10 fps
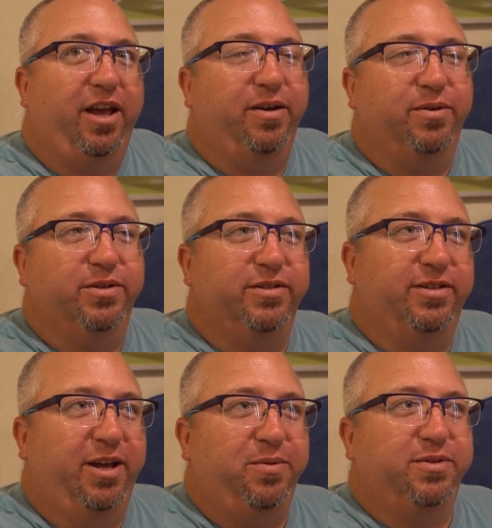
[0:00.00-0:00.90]
Yeah,
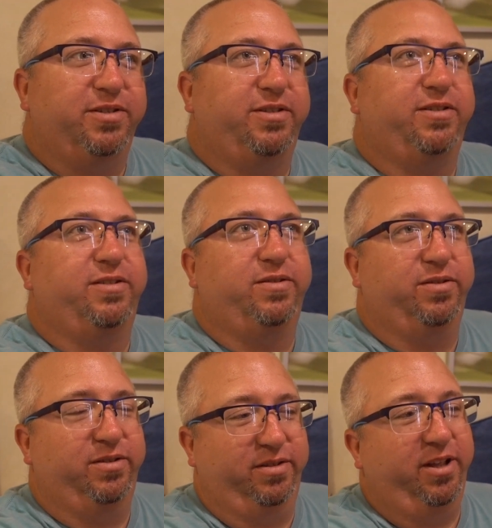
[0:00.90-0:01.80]
that was
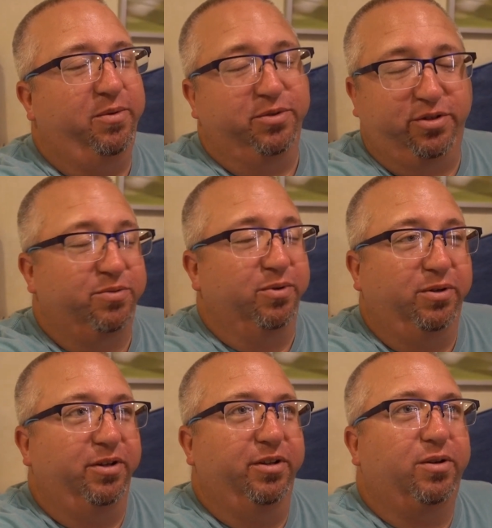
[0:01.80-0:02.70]
just
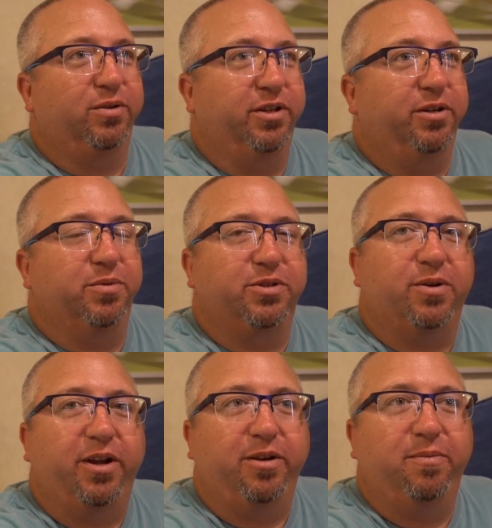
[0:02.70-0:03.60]
real good. The whole dinner was
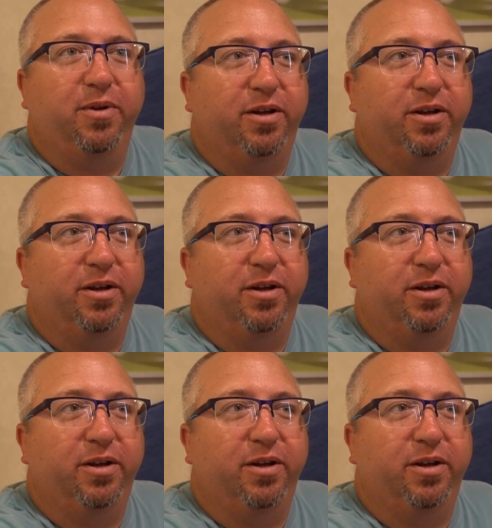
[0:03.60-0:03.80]
great.